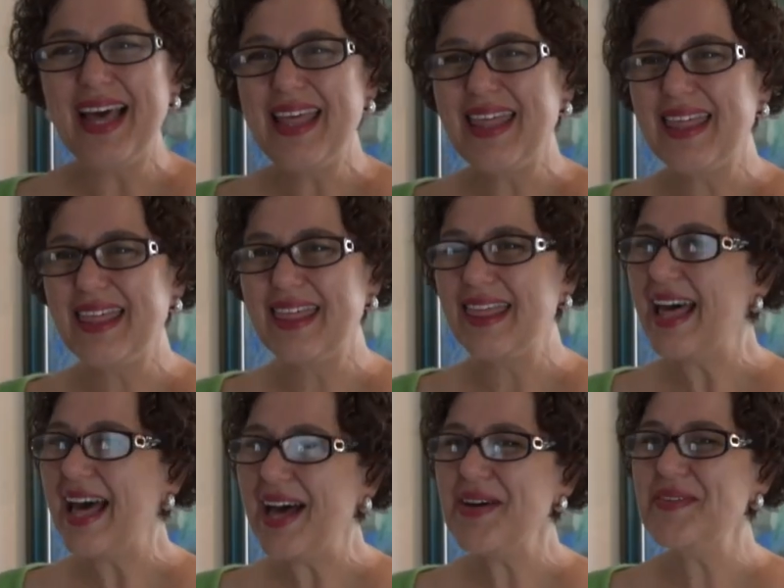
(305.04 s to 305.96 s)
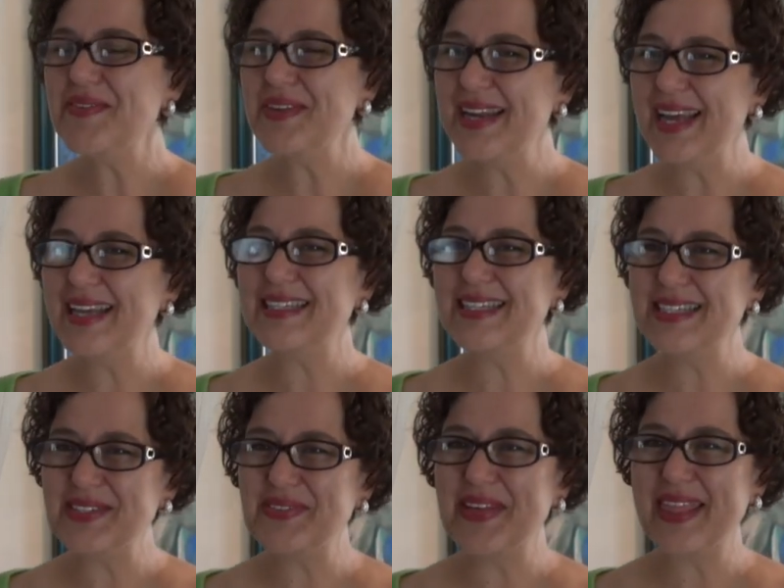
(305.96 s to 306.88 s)
I have an
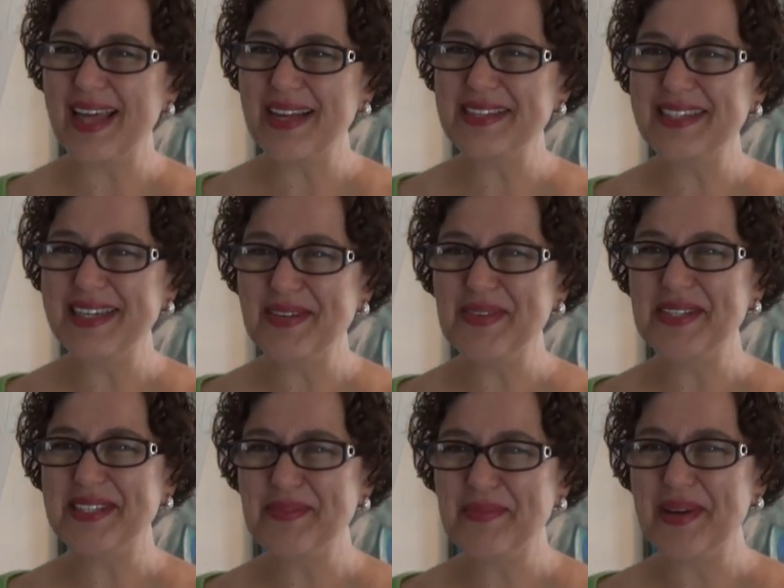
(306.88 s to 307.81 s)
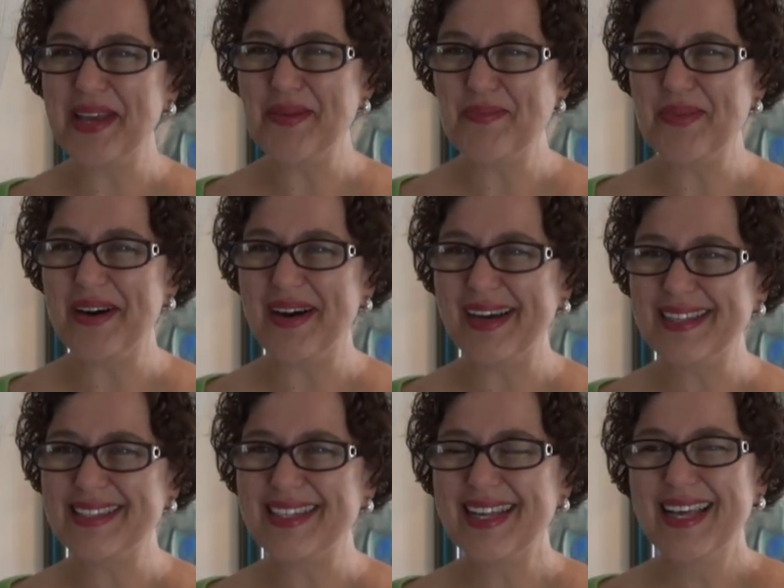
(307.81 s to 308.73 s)
excess of a thousand emails in my
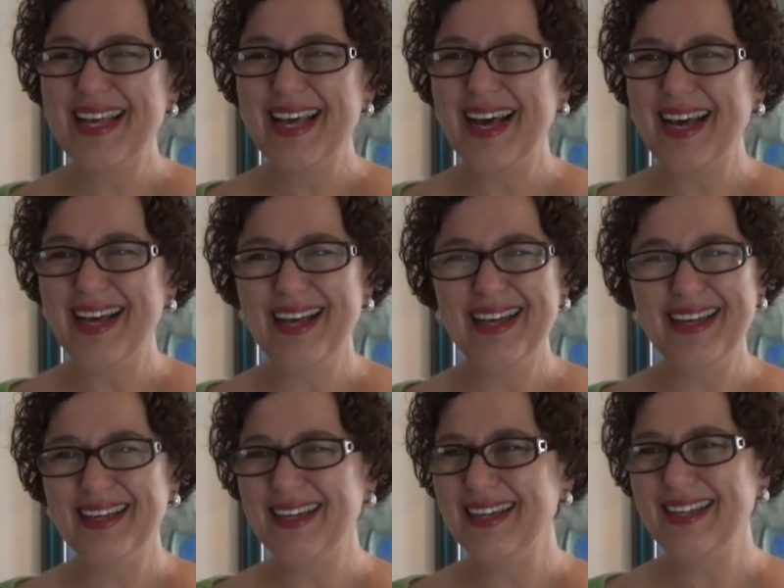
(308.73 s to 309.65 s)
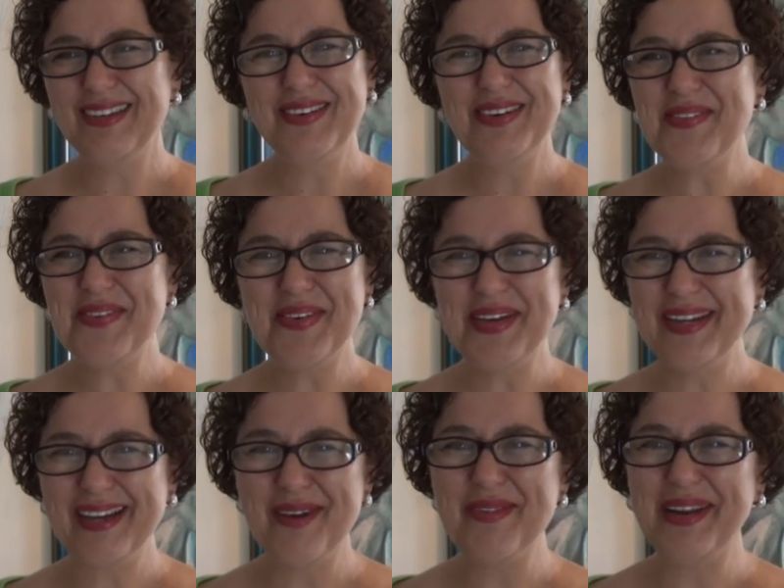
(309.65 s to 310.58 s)
inbox. Uh, you have no
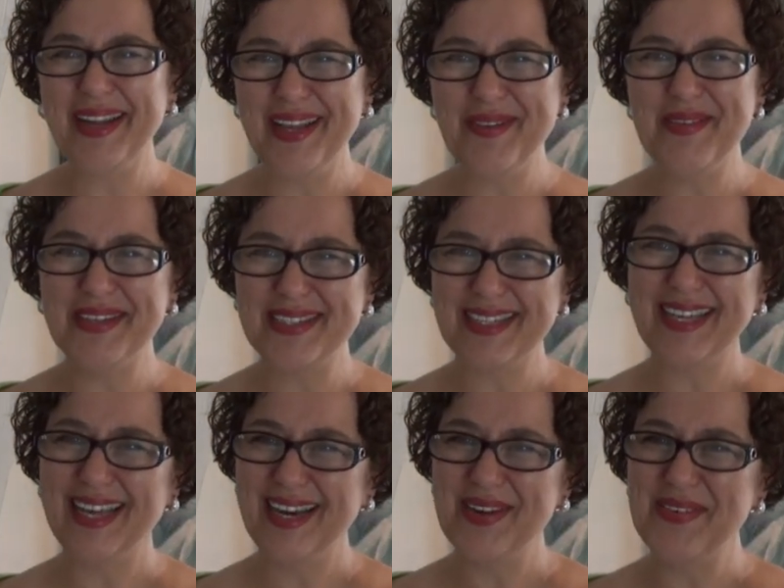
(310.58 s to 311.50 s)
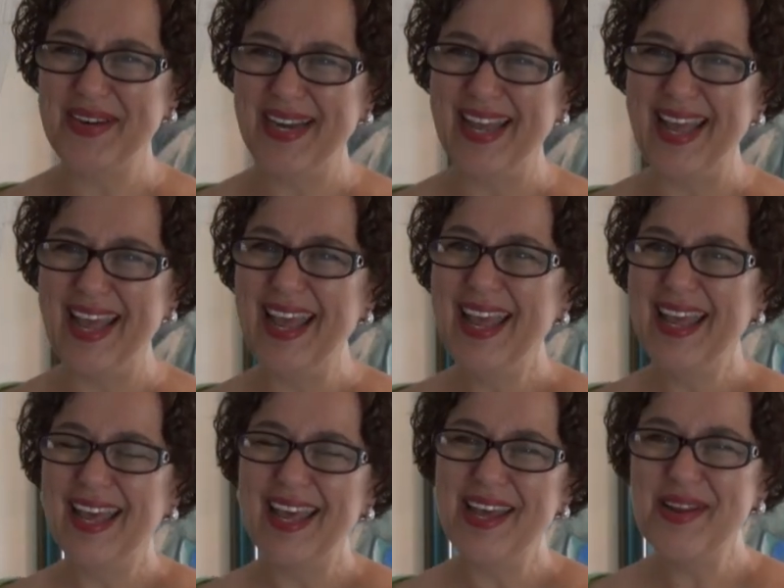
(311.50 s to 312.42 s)
idea how many emails I get every day.
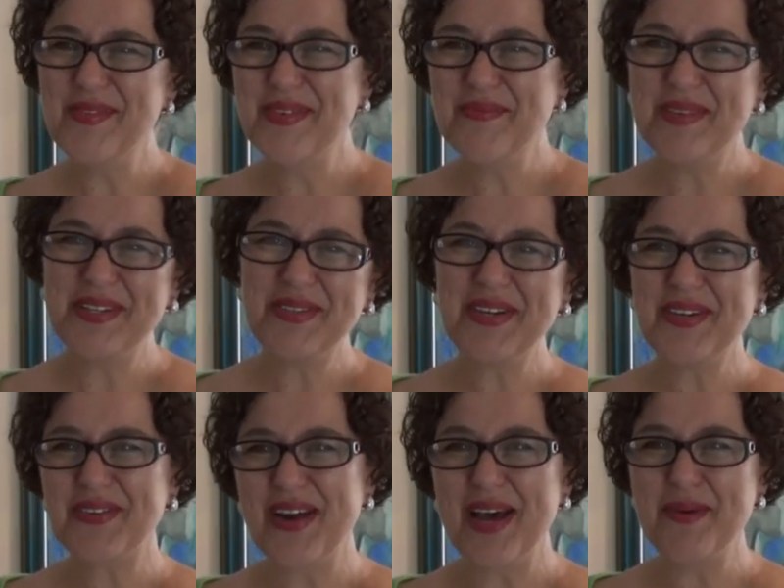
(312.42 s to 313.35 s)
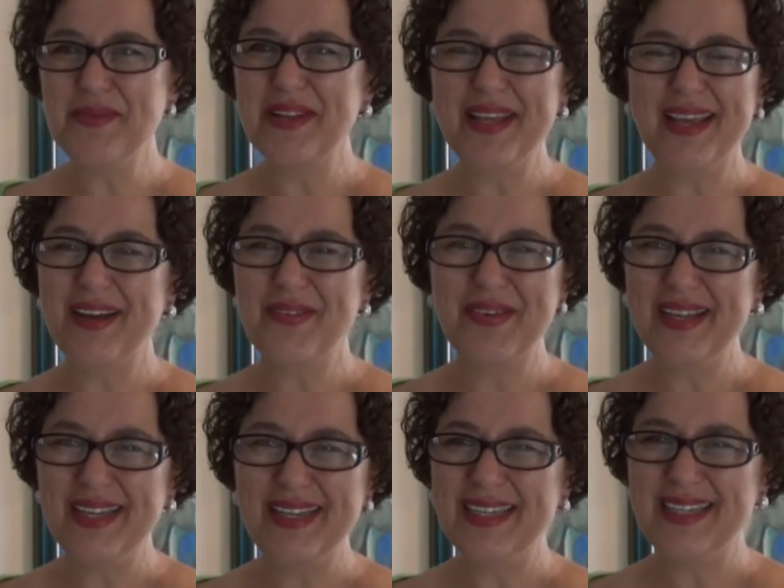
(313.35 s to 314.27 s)
And between traveling, I
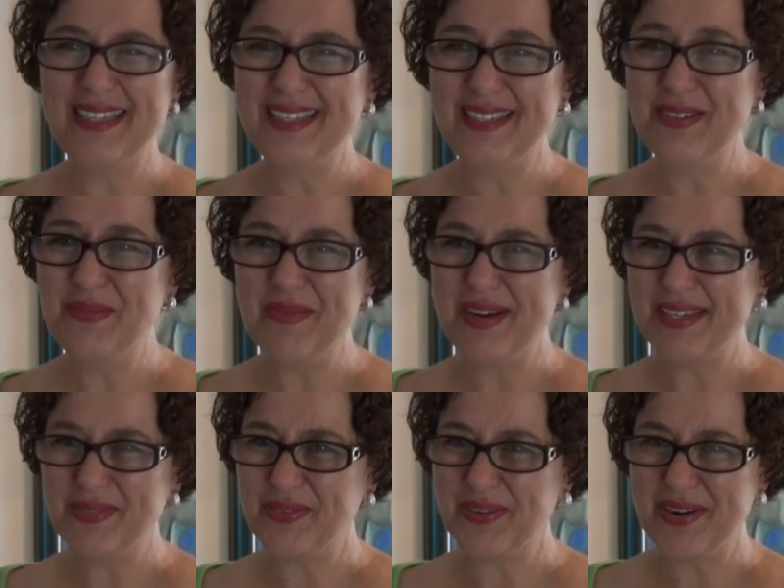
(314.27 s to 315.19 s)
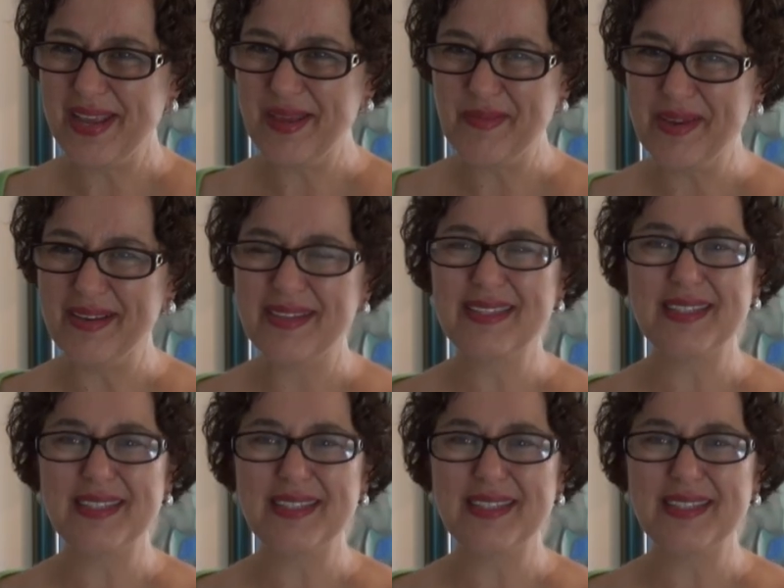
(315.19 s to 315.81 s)
really didn't do much for emails.